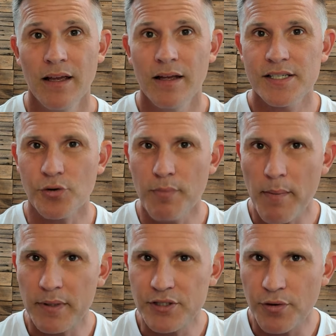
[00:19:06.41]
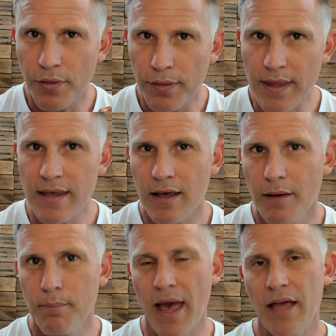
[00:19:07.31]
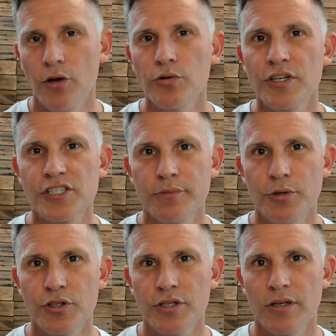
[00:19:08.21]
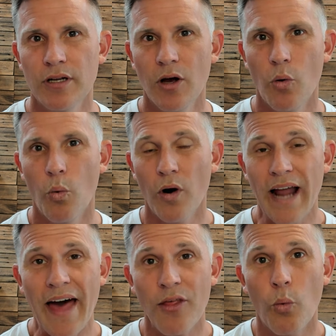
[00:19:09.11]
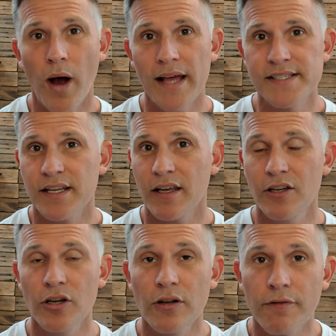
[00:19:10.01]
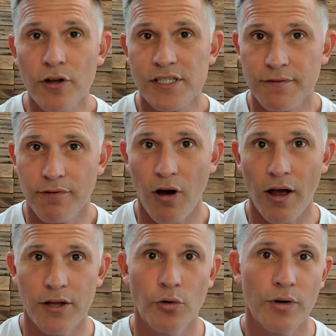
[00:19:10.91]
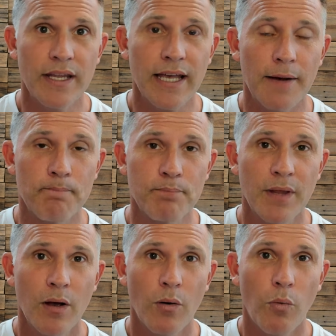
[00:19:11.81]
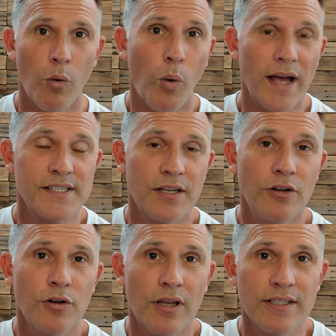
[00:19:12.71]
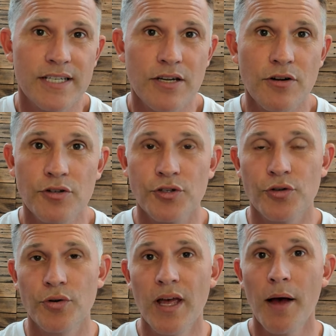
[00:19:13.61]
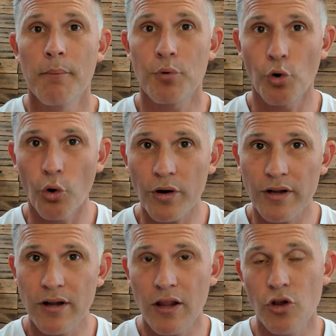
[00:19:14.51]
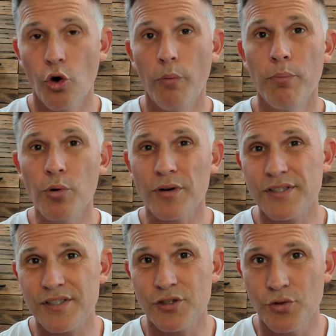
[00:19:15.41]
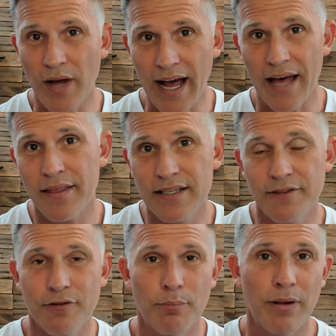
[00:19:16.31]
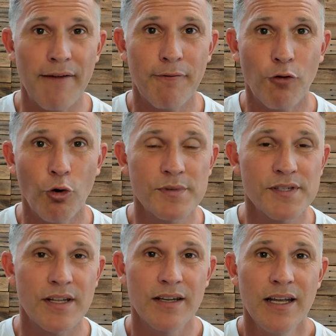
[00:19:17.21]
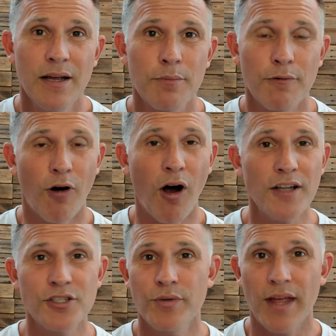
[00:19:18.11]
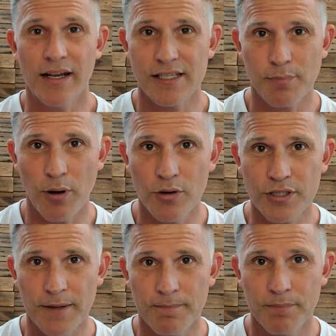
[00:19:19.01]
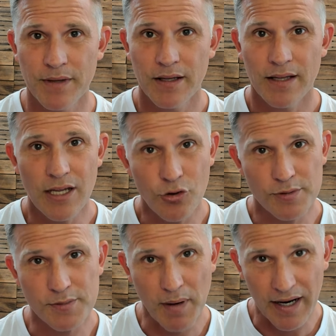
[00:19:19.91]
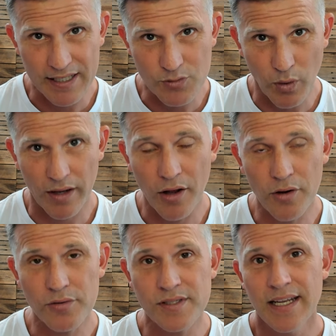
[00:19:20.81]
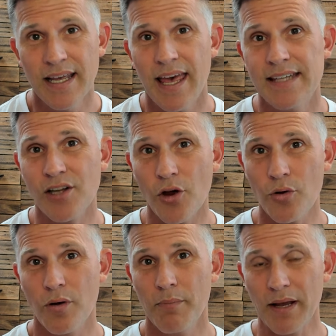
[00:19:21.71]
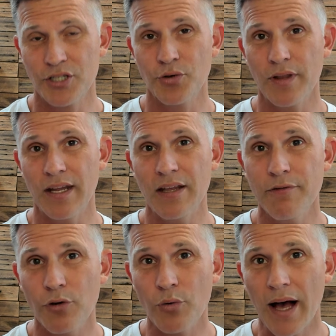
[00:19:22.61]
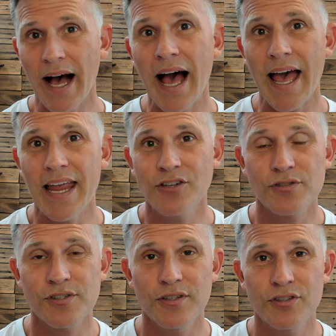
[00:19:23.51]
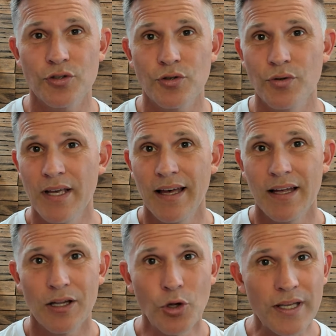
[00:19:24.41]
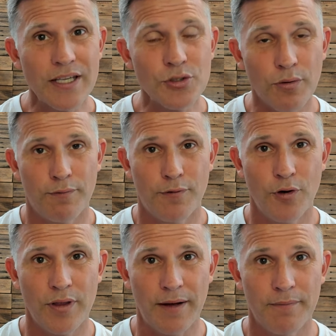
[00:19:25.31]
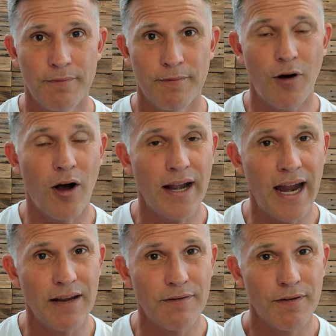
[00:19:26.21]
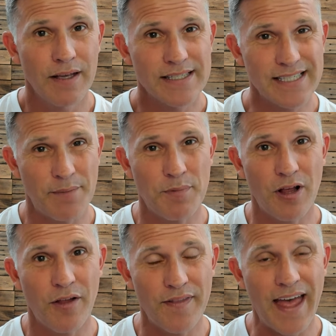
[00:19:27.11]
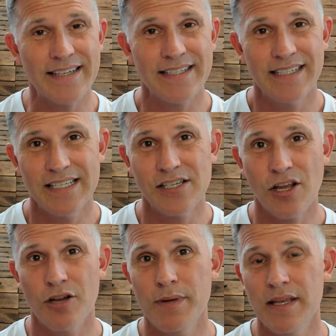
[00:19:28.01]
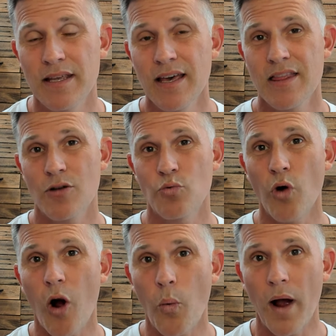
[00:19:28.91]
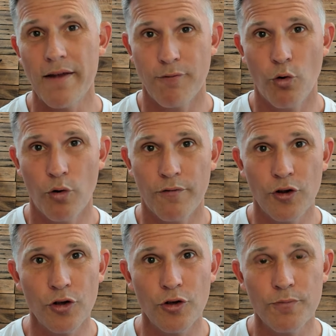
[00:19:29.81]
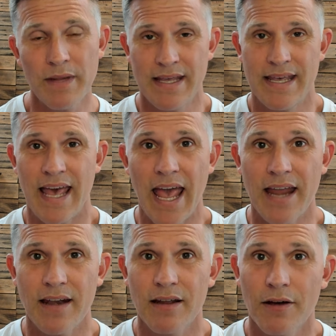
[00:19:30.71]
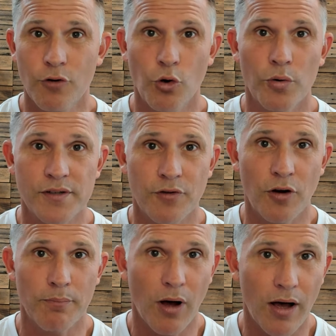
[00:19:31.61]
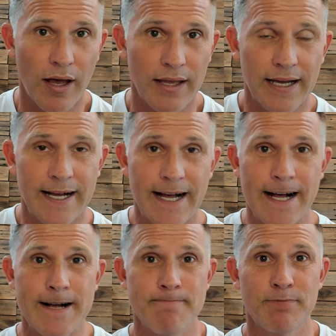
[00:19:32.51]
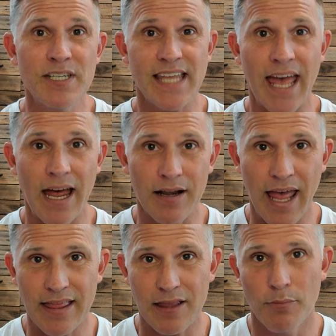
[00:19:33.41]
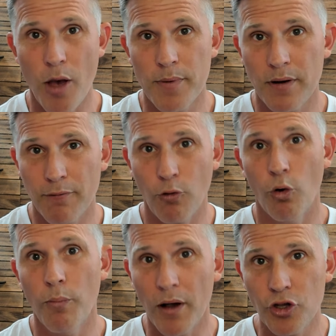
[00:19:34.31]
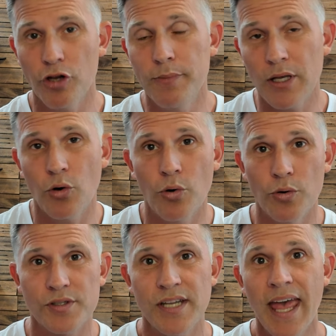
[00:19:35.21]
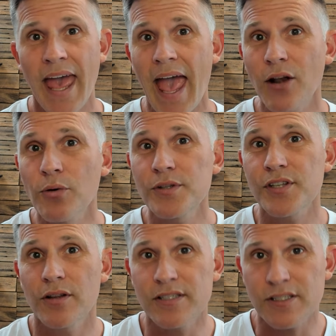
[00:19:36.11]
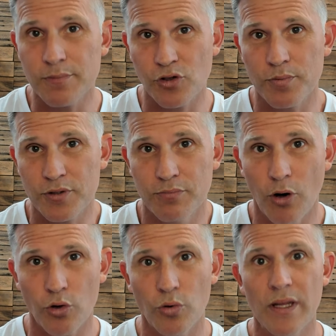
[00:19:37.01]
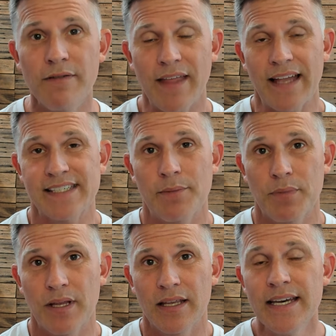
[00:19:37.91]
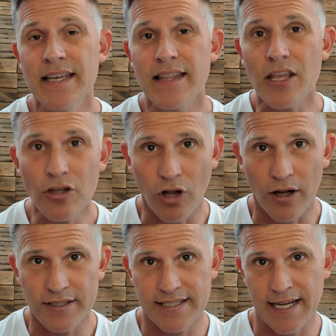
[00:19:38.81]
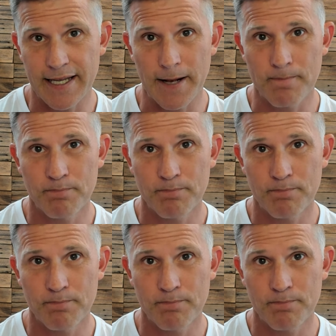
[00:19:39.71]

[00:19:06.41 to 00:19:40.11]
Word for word: So remember to think about your distribution. What other ways can you diversify your income? What ways can you continue to broaden your books to other different platforms that provide you that exposure? IngramSpark is one of those, so make sure that if you are interested to look into it further, find out if something like that is going to be the right way forward for you. And of course, I've got my discount at the moment for my Udemy course, and also the subscription model if that's something that you'd like to take up.